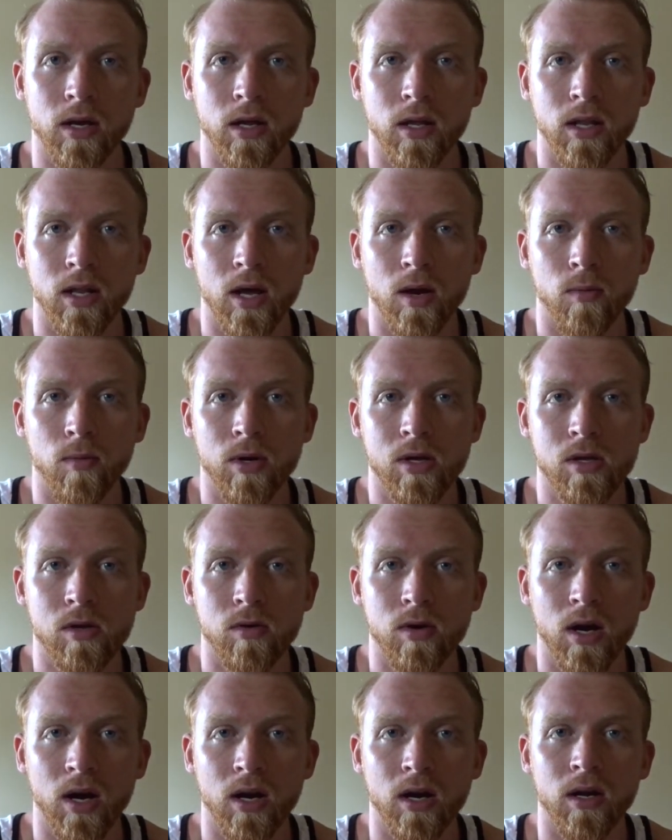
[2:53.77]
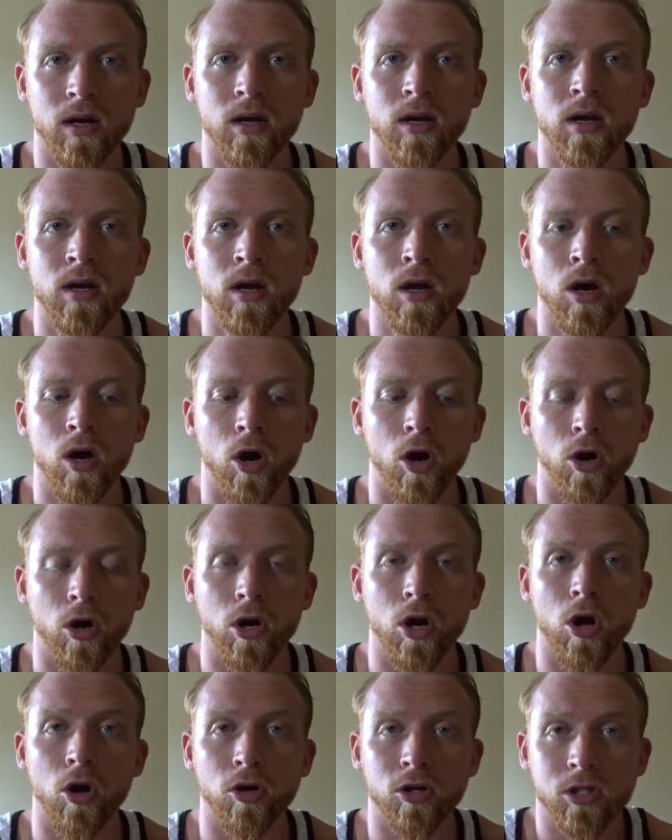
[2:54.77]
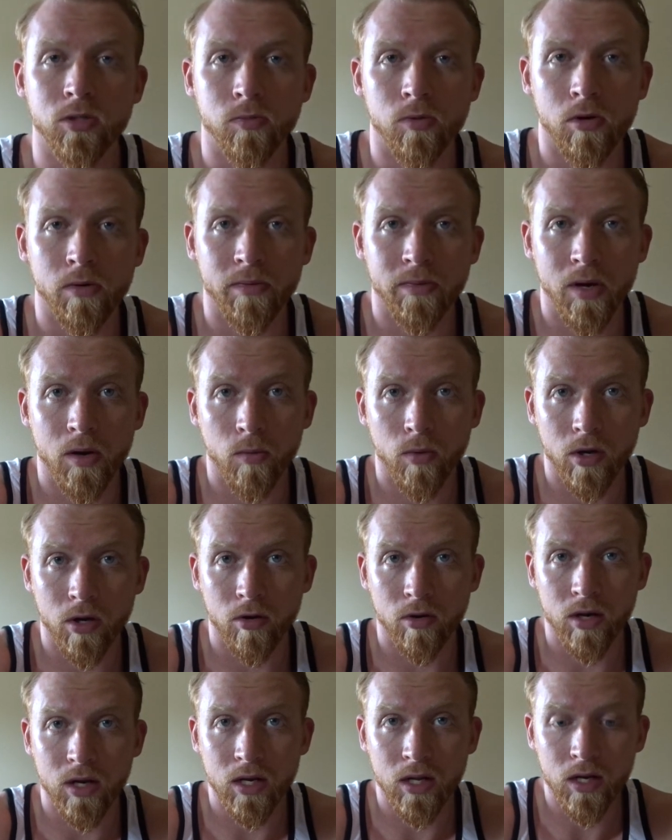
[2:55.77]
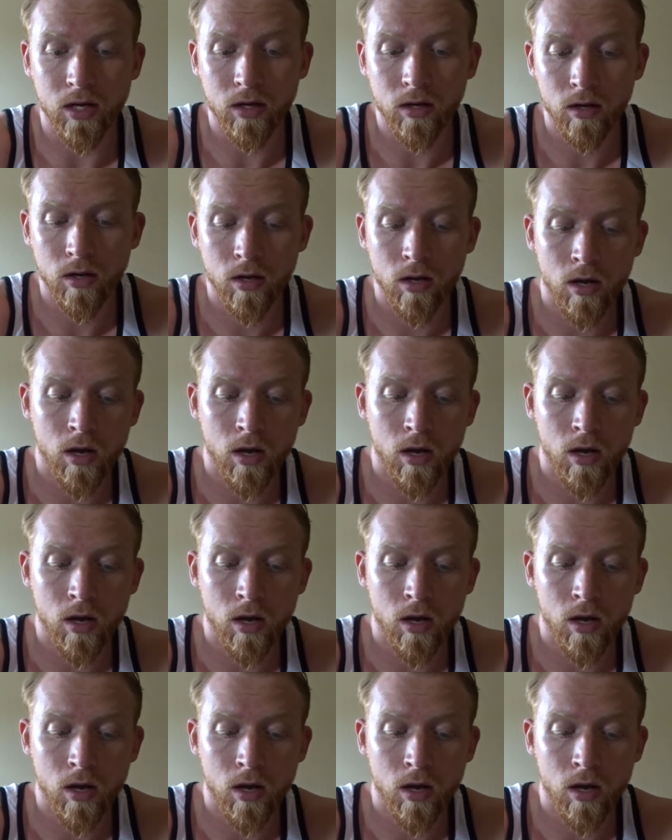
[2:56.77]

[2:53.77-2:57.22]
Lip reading: and that way you kind of are knowledgeable about what you're eating.